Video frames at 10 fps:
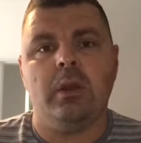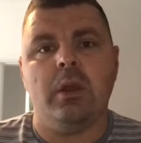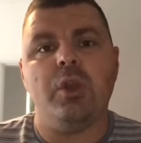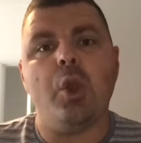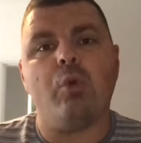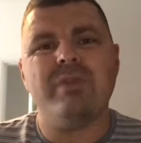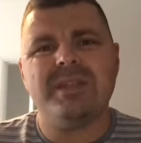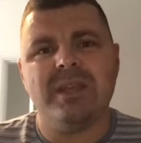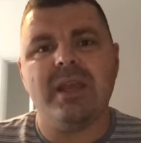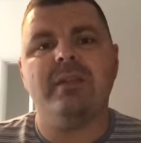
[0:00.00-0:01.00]
not
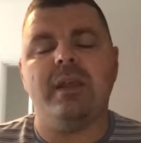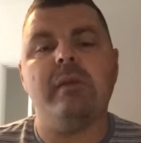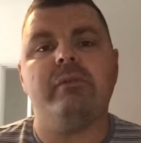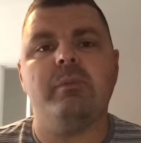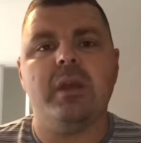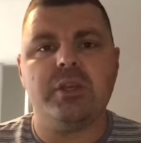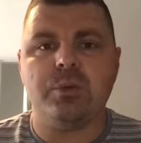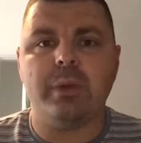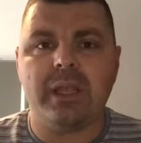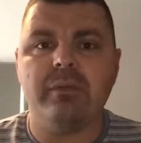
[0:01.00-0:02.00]
retain the information we
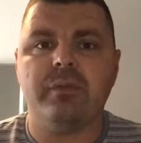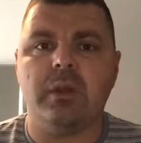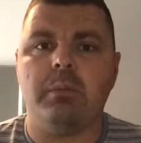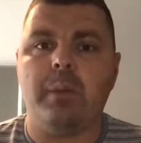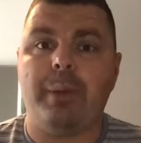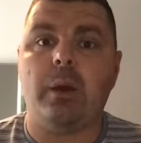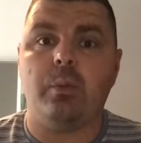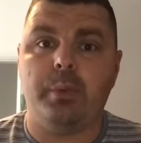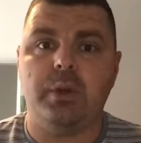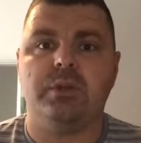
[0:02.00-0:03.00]
give them about
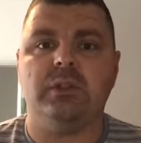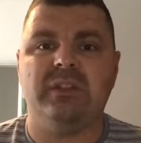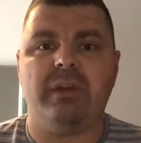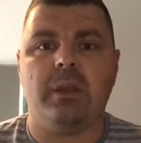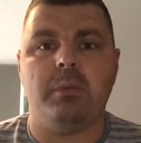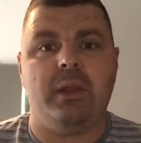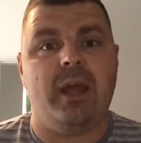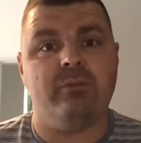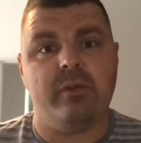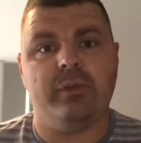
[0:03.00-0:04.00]
personal development and
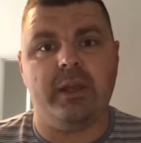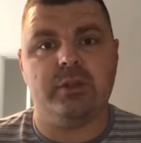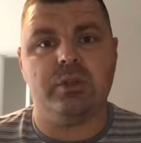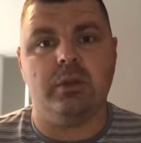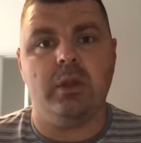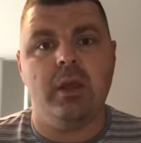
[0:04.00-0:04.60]
reflection